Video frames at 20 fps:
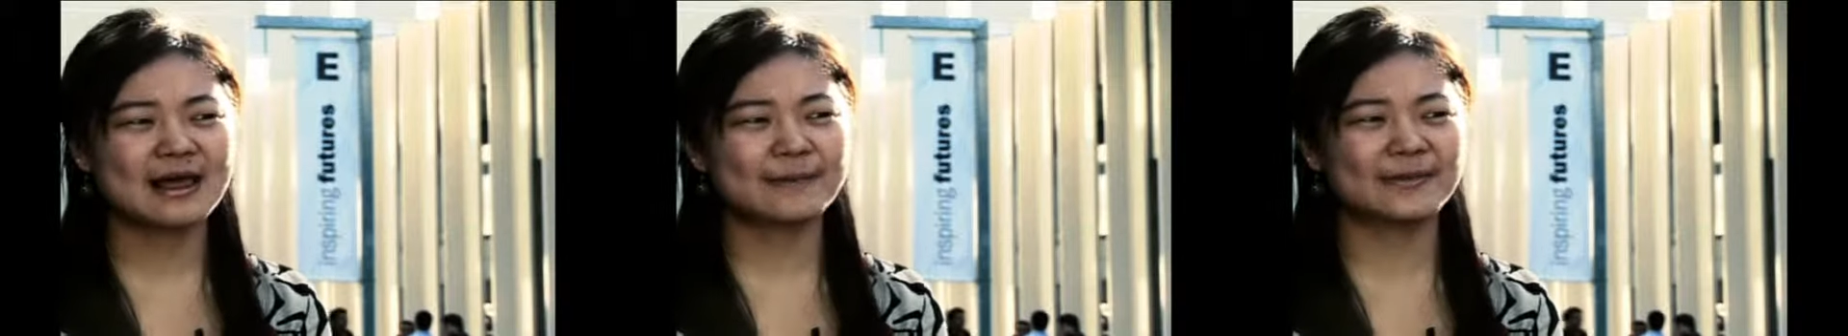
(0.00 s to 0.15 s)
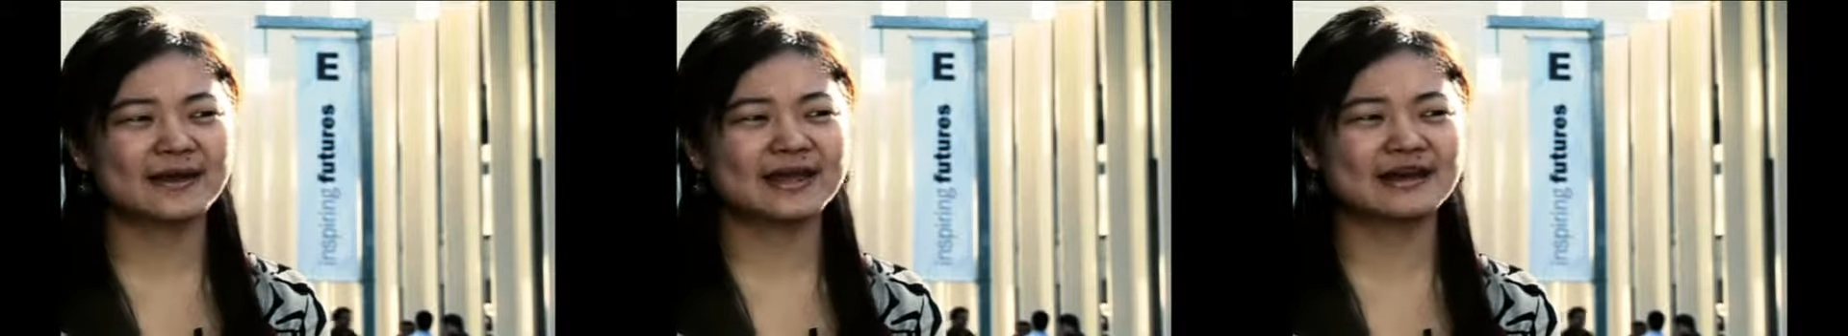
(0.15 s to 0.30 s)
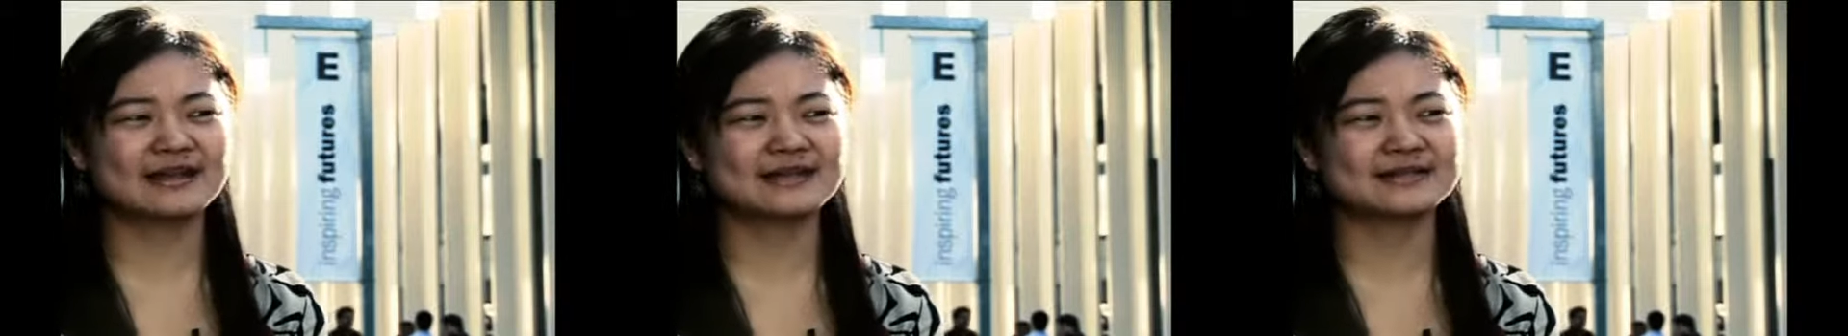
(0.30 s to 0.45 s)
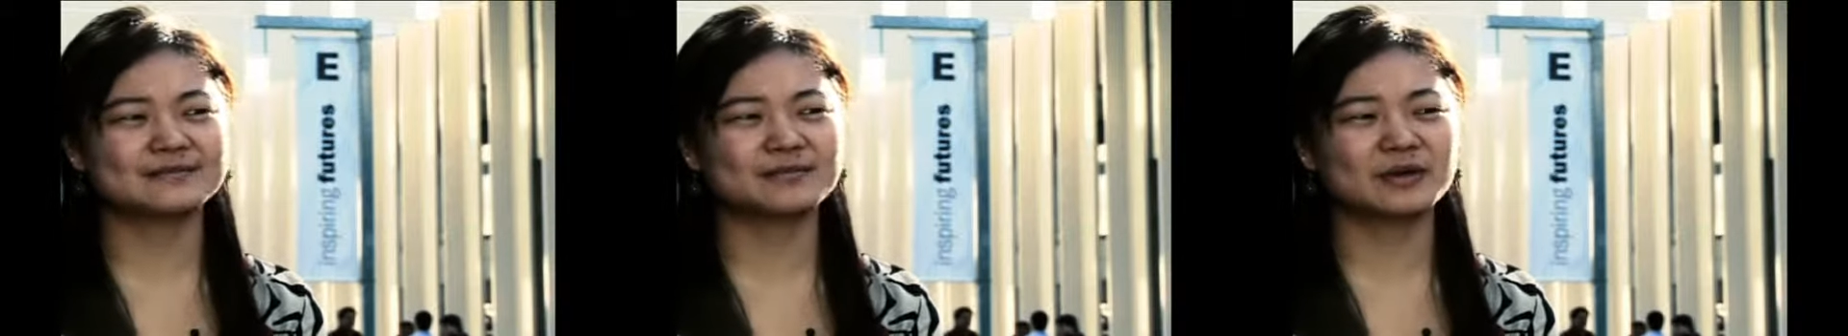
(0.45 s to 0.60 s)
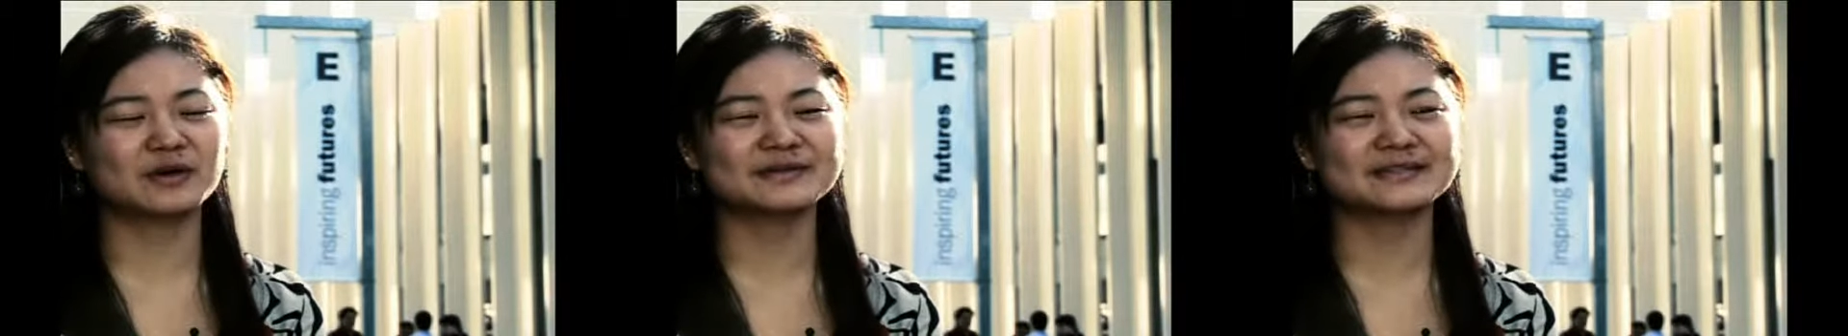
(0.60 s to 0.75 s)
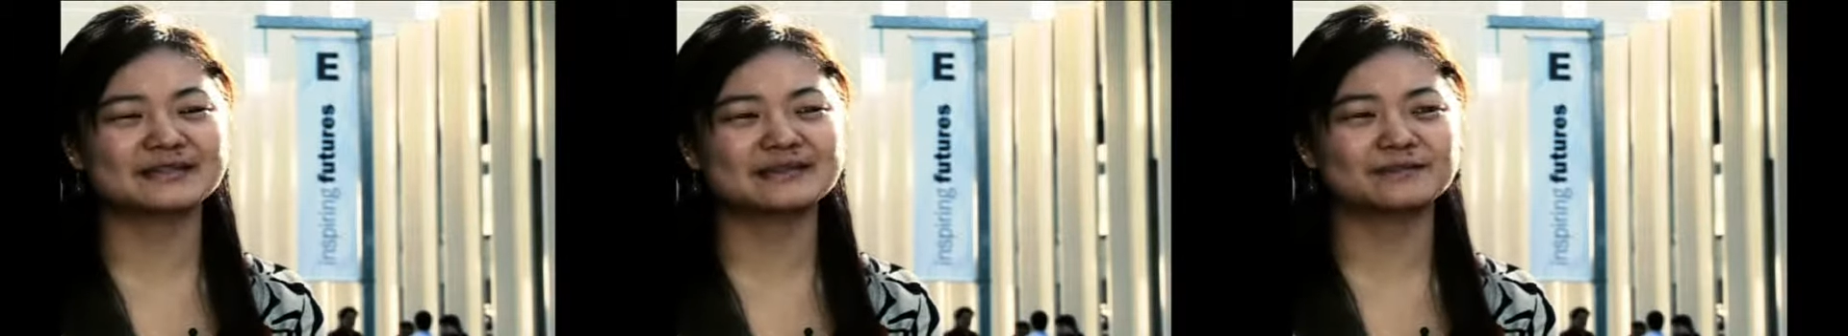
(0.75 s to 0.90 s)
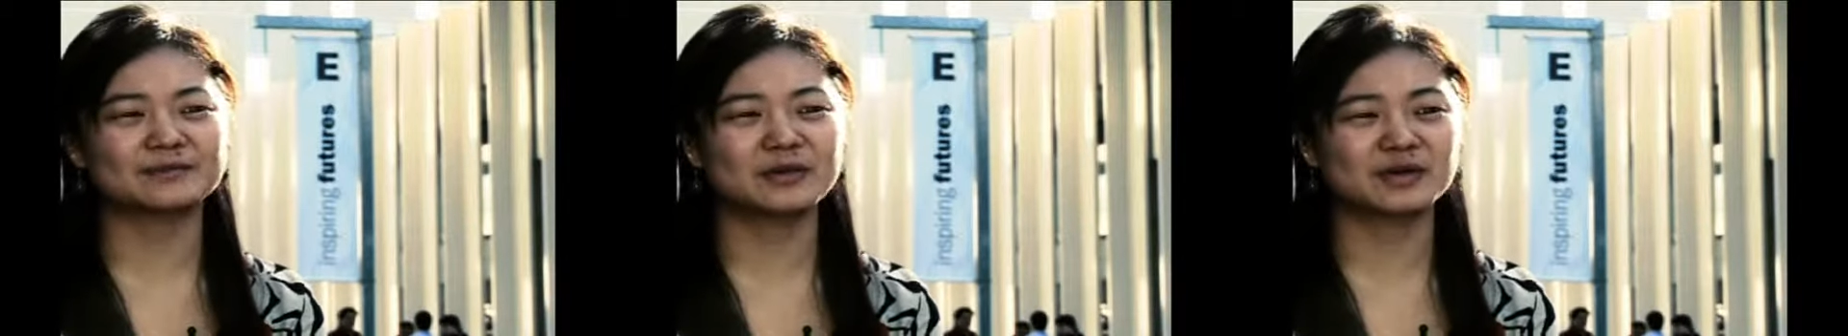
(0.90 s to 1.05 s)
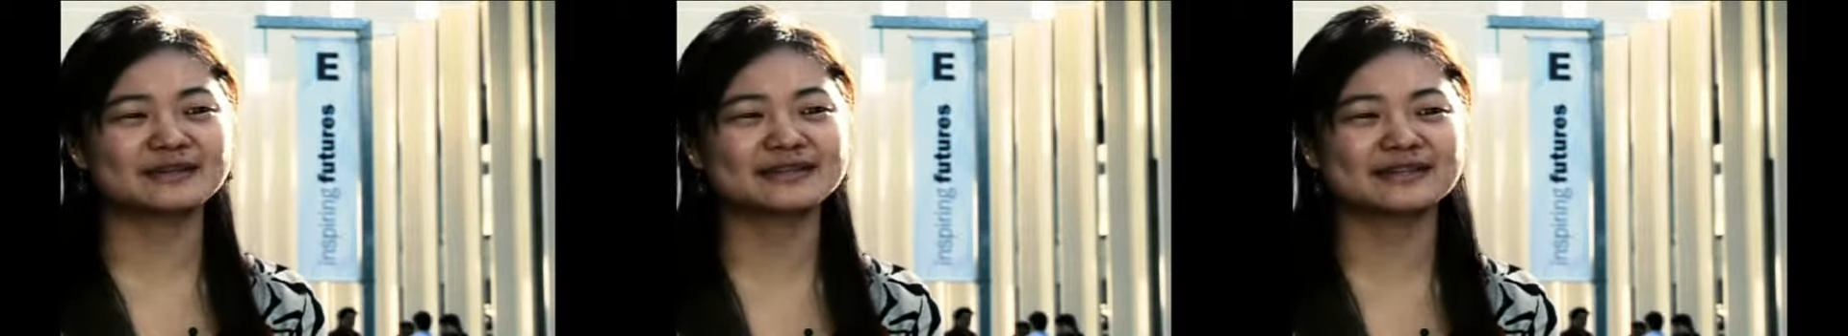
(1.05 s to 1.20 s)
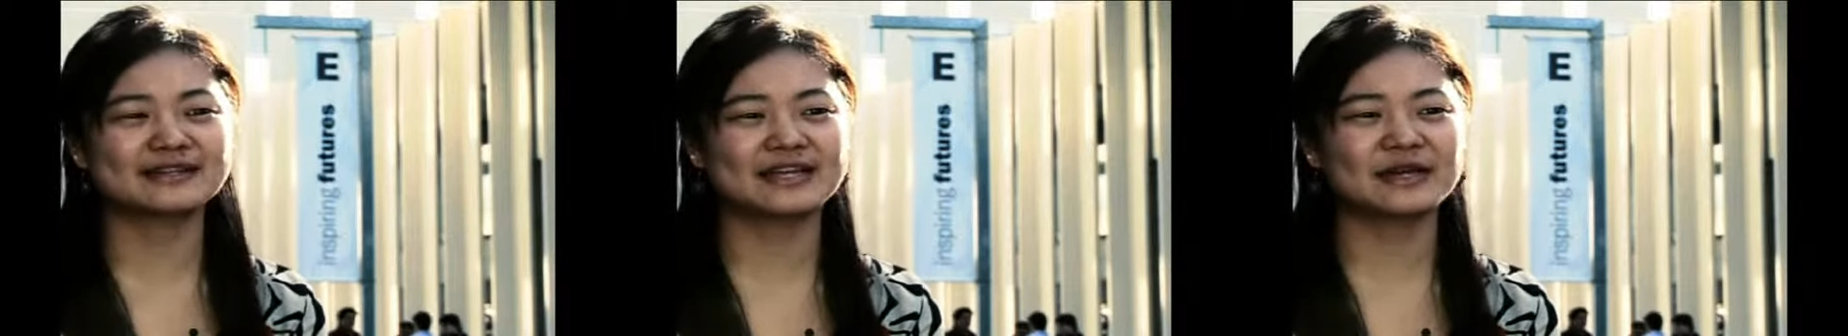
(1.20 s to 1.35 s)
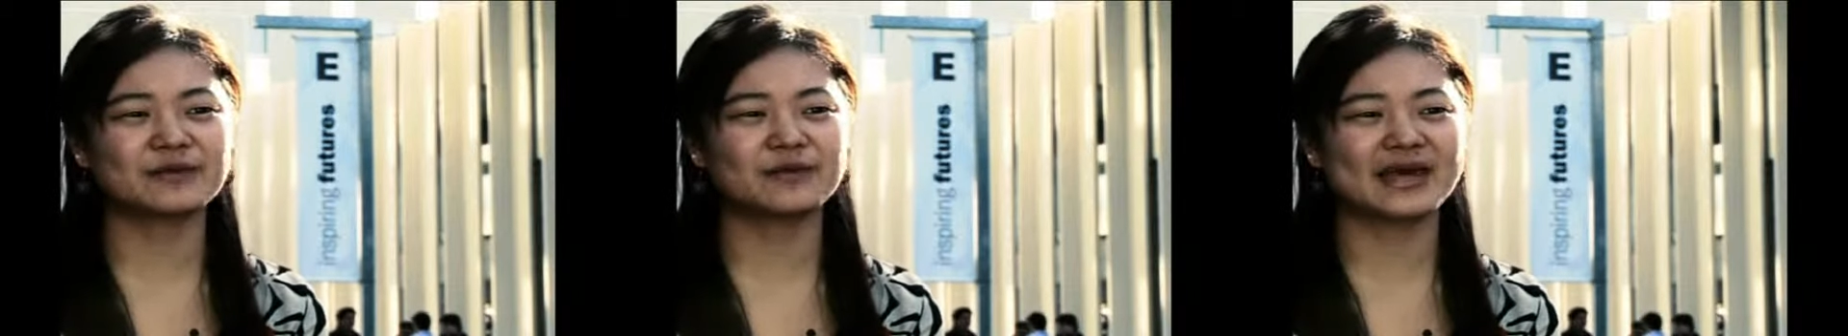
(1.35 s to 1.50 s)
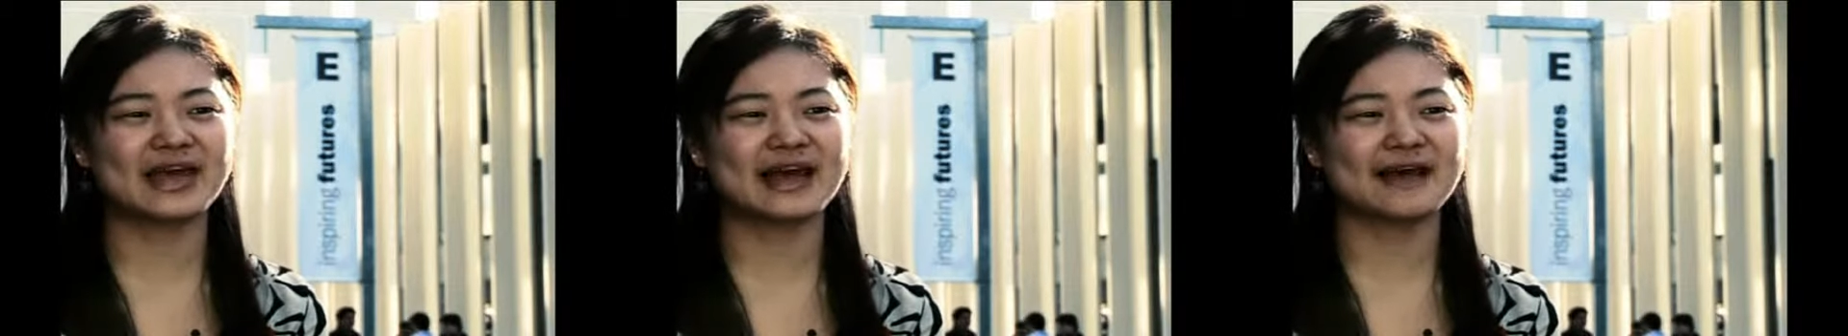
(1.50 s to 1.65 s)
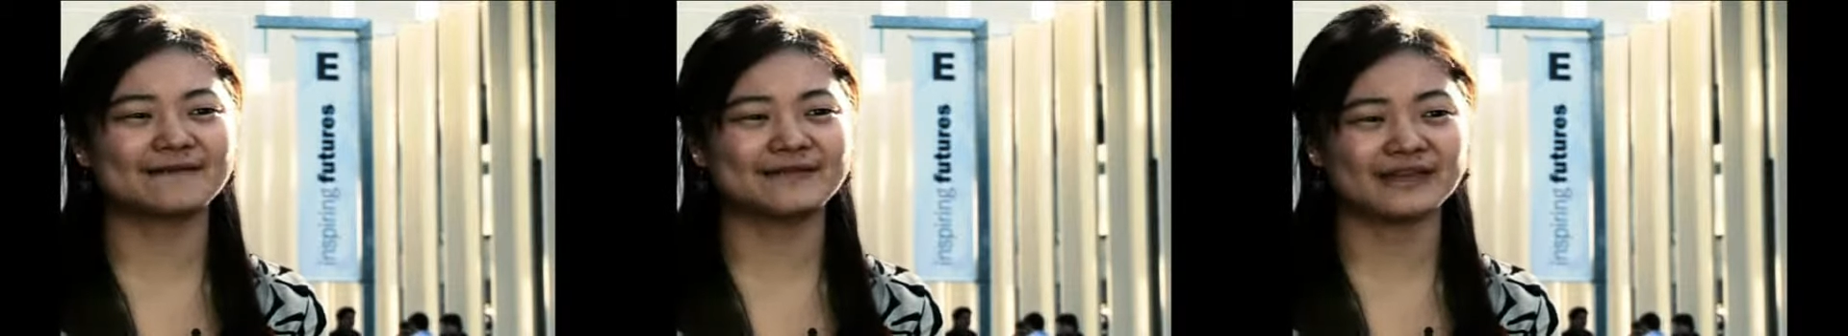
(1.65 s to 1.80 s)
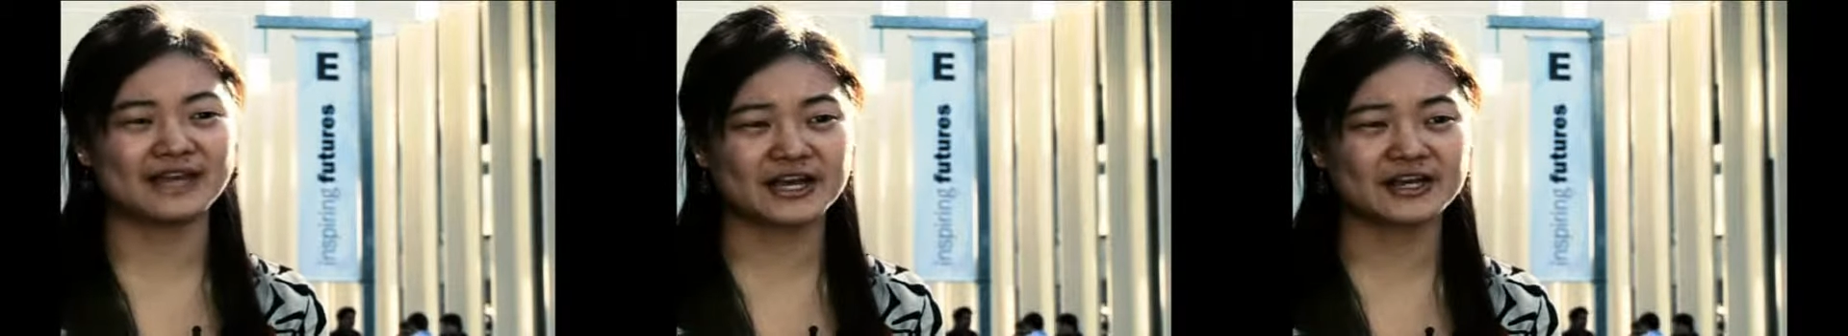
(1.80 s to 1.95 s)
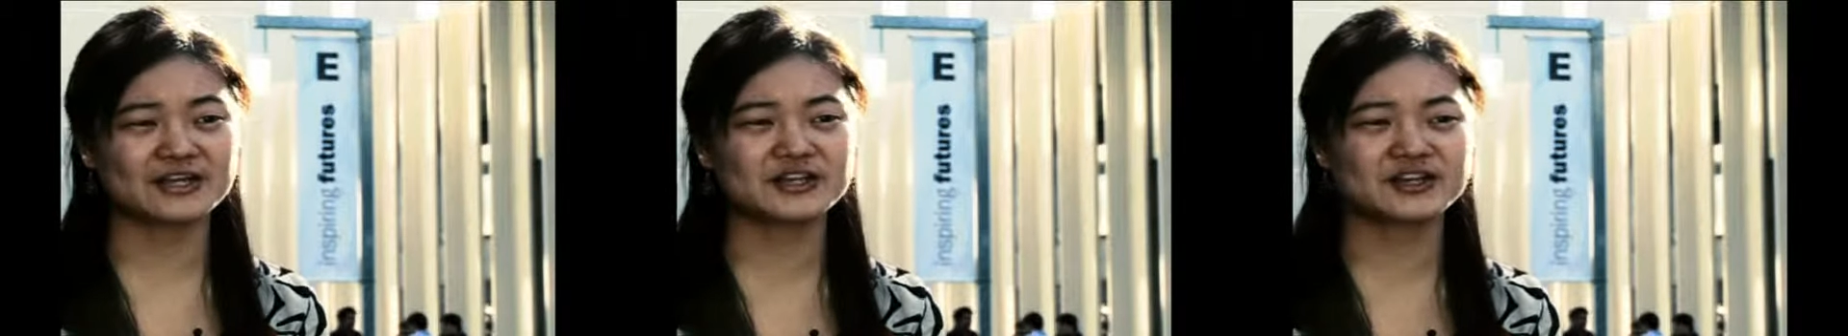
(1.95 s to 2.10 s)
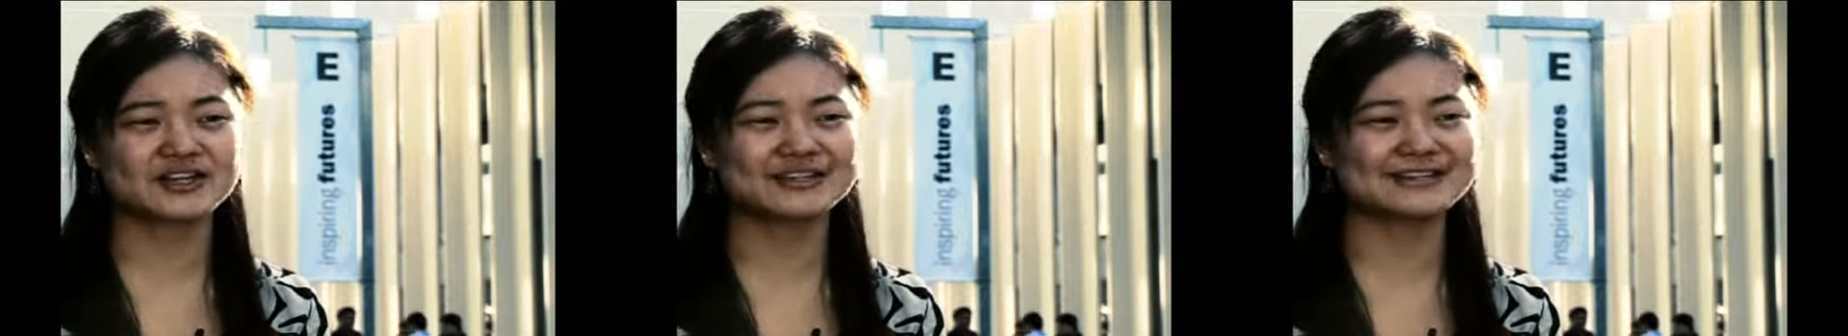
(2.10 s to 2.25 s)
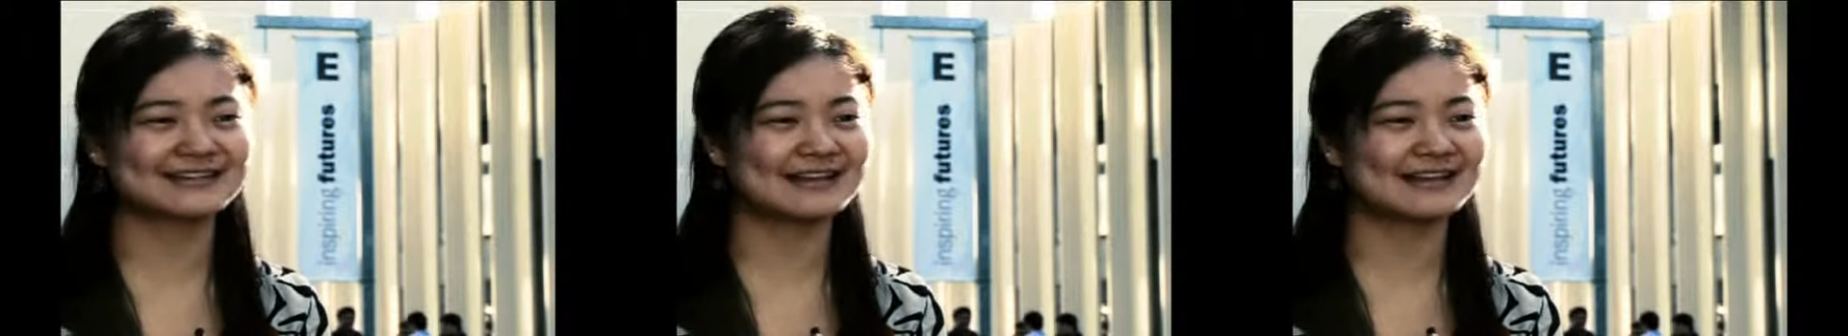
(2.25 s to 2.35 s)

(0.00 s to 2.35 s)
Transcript: because mostly we have lectures,